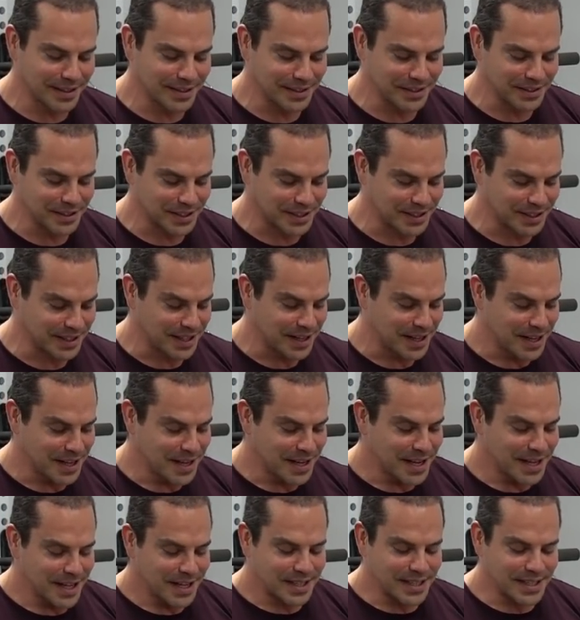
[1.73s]
and just
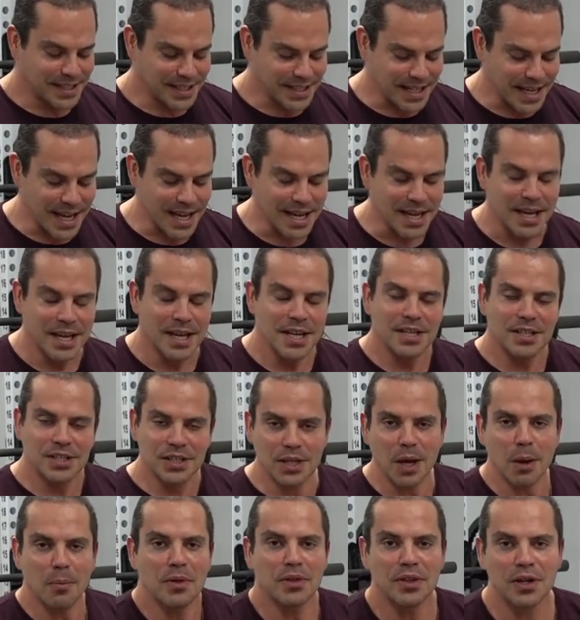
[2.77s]
to see
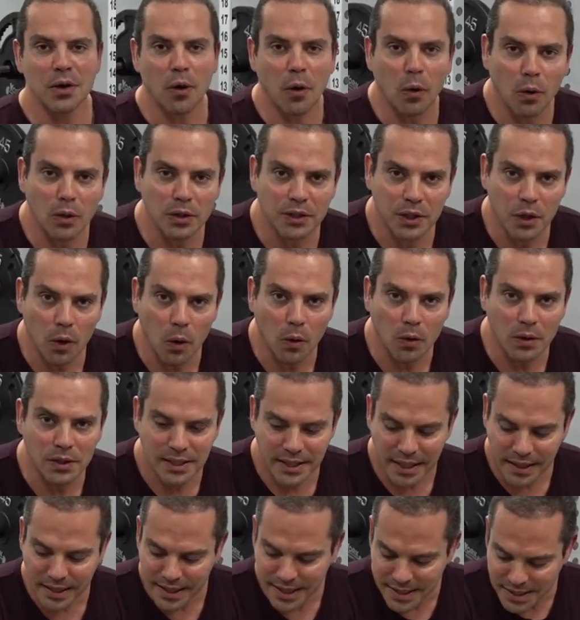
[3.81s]
some of the old goals
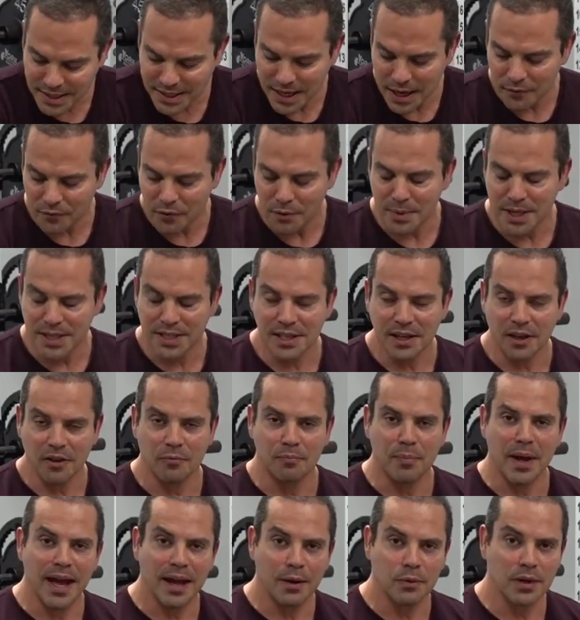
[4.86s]
that I had set for myself
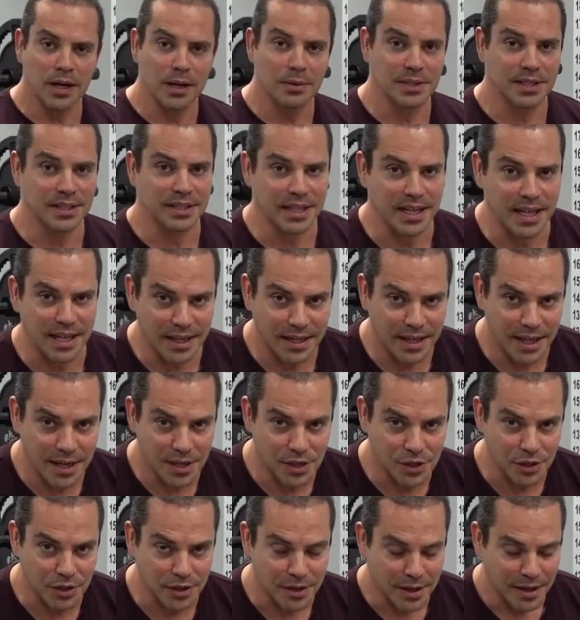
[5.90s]
back when I was a
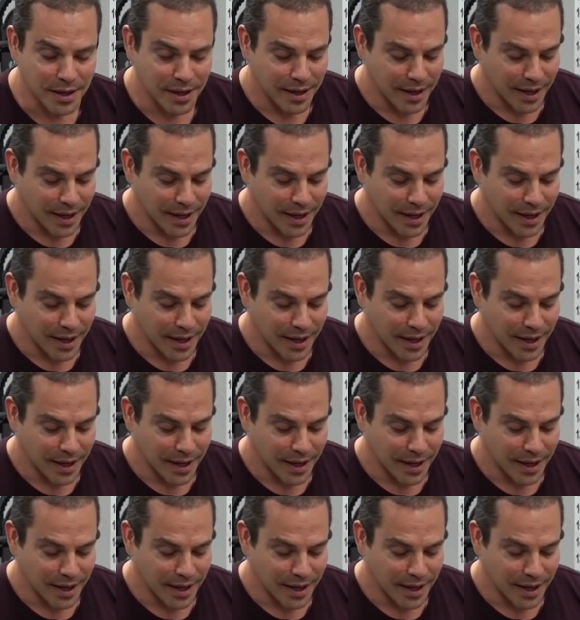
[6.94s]
teenager,